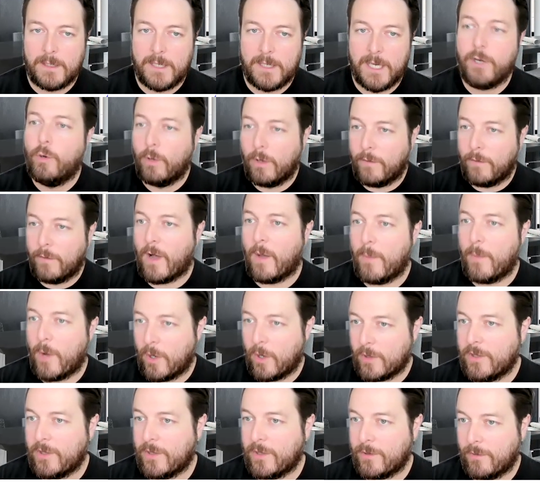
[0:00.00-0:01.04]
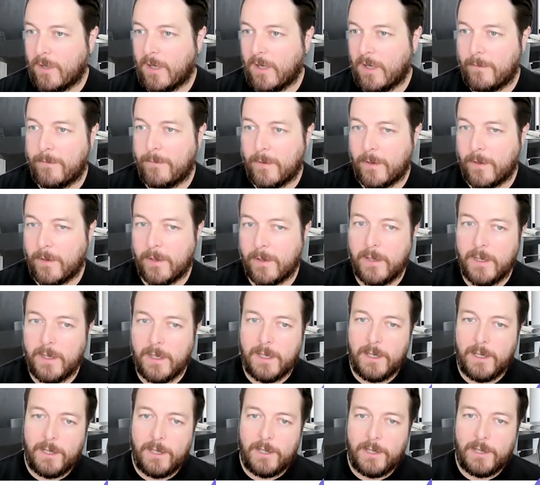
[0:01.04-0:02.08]
tick all of our boxes really for
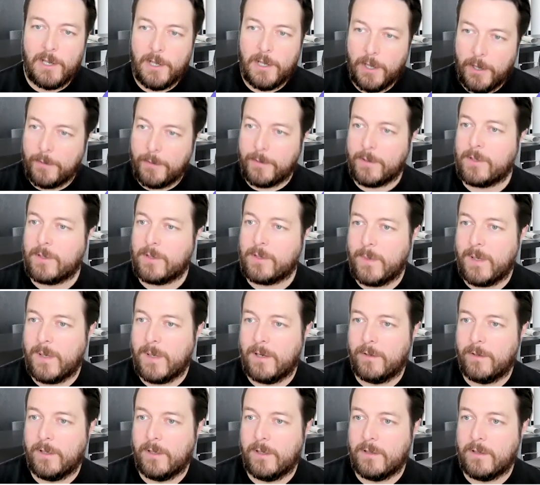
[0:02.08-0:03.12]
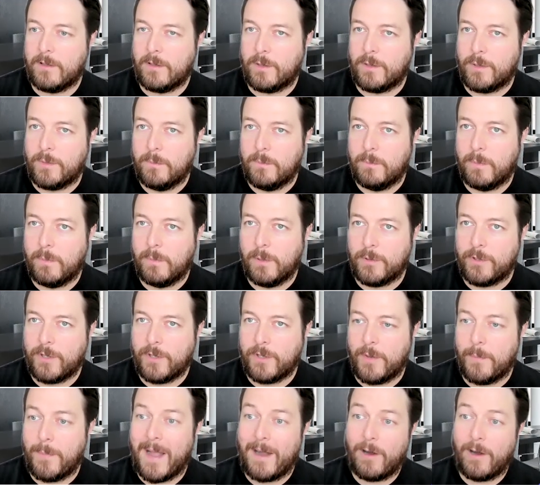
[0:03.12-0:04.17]
the learner experience, but
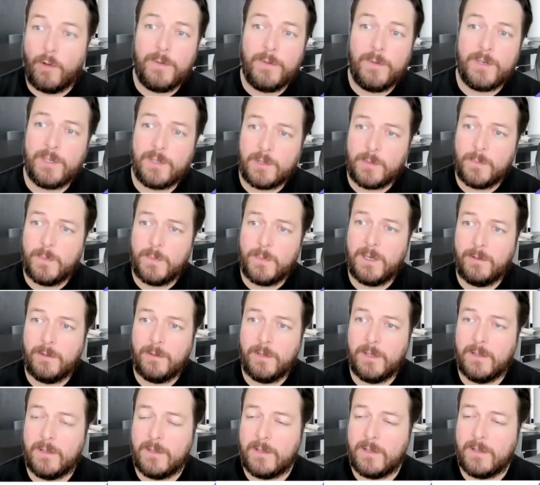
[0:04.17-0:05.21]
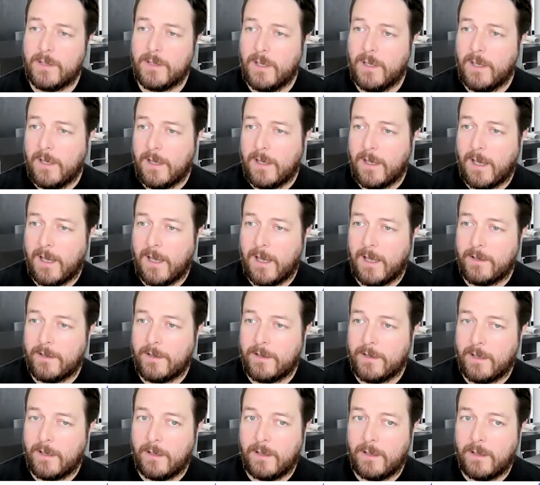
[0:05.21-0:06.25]
also the back office experience, and
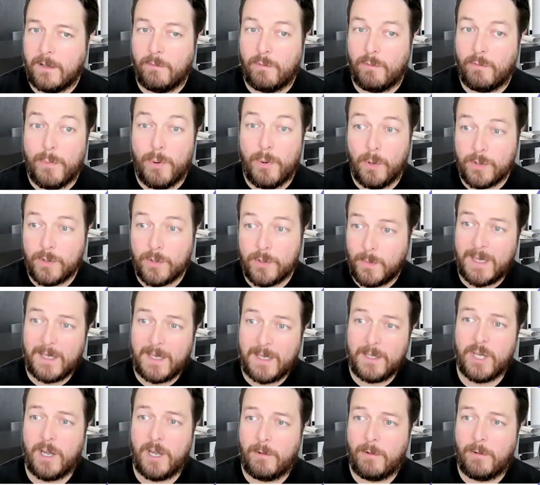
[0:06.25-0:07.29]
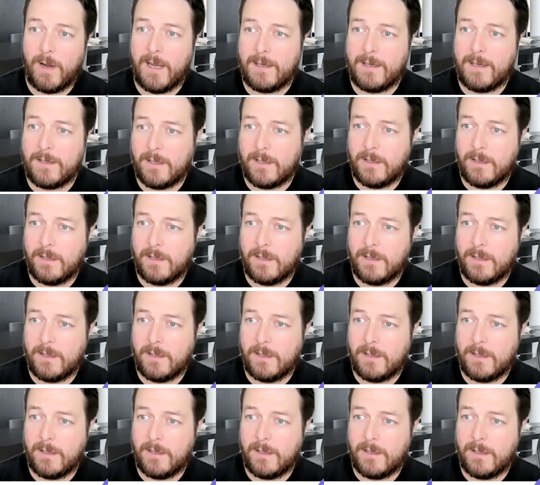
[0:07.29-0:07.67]
the reports we can generate